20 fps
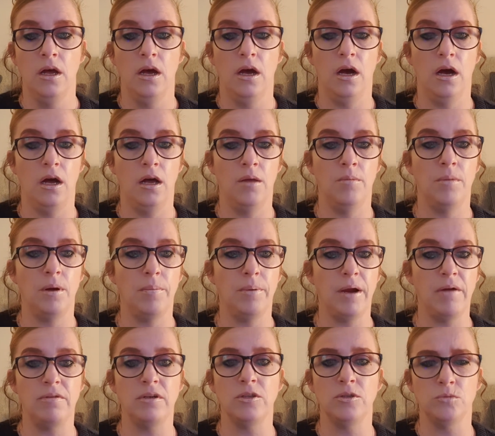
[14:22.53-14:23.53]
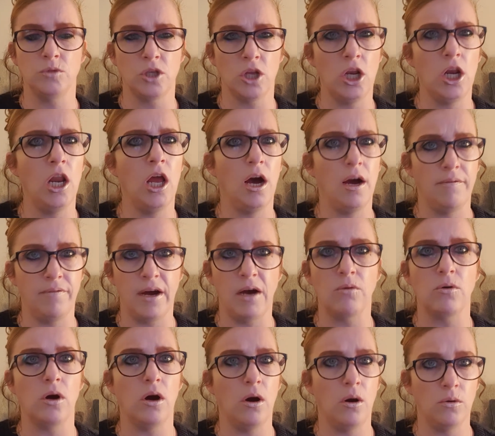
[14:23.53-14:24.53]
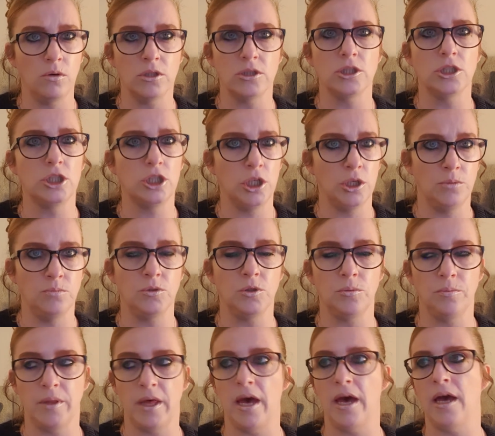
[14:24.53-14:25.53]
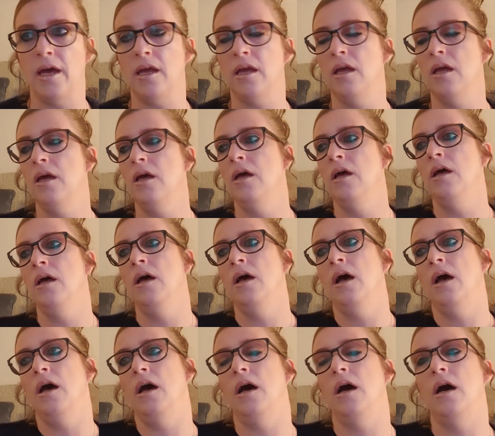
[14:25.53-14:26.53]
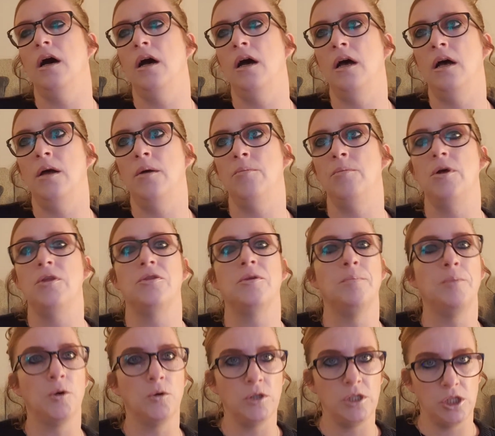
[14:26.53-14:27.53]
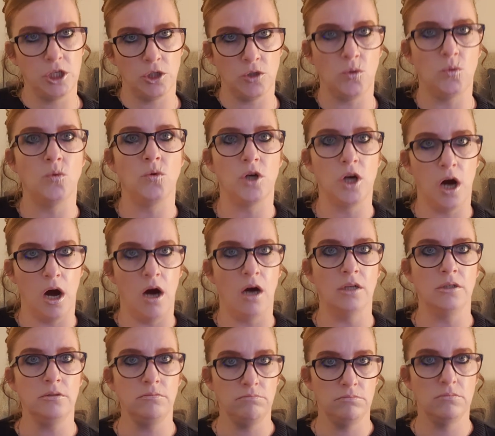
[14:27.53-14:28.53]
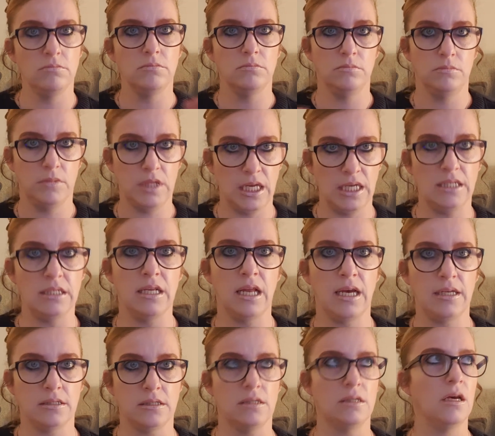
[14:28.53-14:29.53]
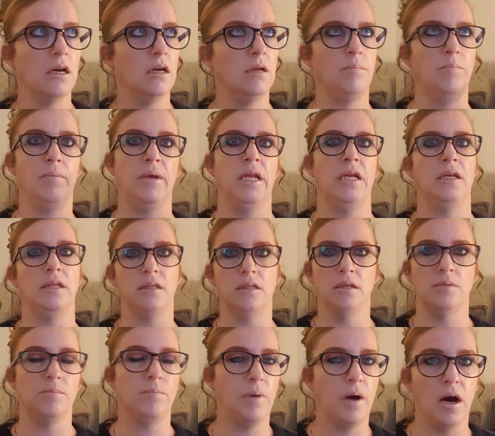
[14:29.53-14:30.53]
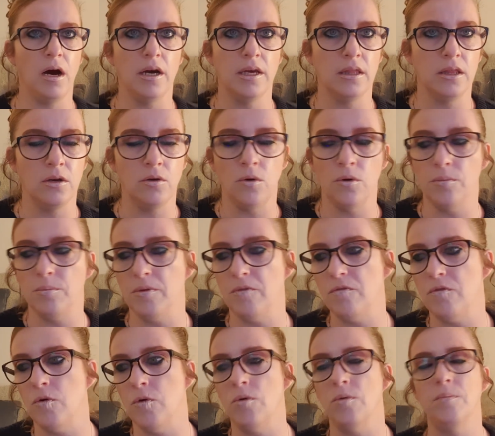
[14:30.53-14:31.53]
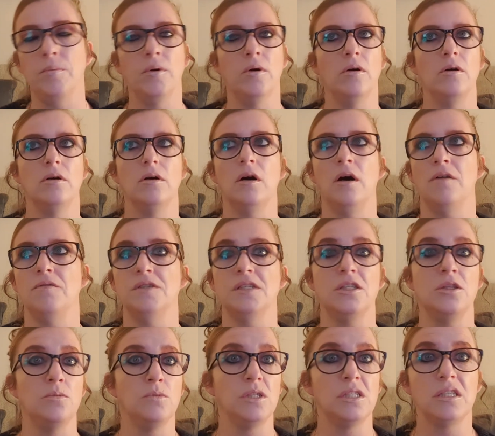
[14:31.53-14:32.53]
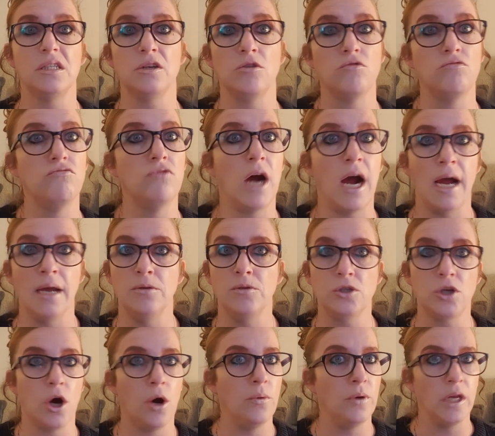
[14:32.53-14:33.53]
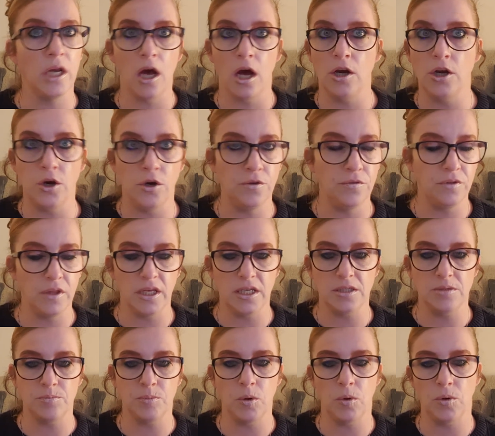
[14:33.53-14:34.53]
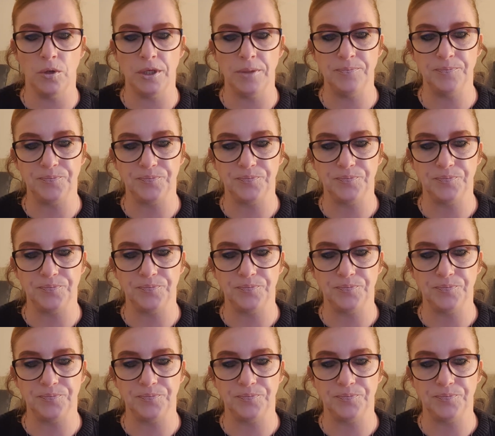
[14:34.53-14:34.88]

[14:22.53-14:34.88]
Apparently there was a lot of alcohol consumed up there. The boys had all gone, these lads that had been at the party the night before, but obviously there was still rows going on over this boy.